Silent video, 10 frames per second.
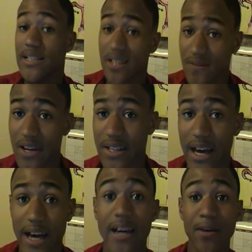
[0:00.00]
stuff like
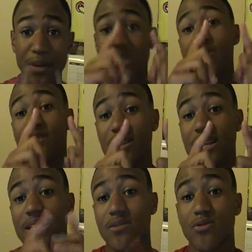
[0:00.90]
that, make sure you
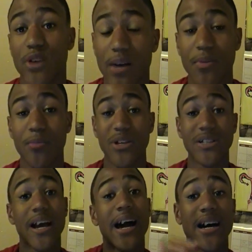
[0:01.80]
click that subscribe button
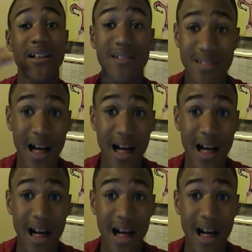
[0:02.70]
because I got a